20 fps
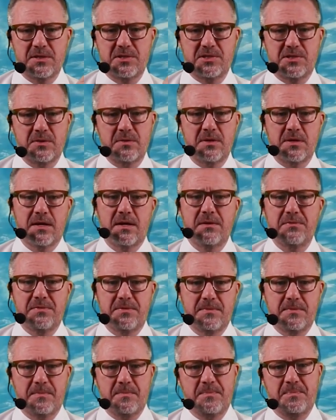this soon
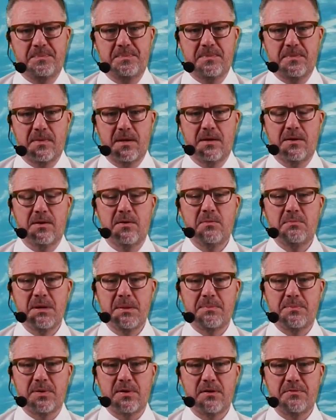enough, it would be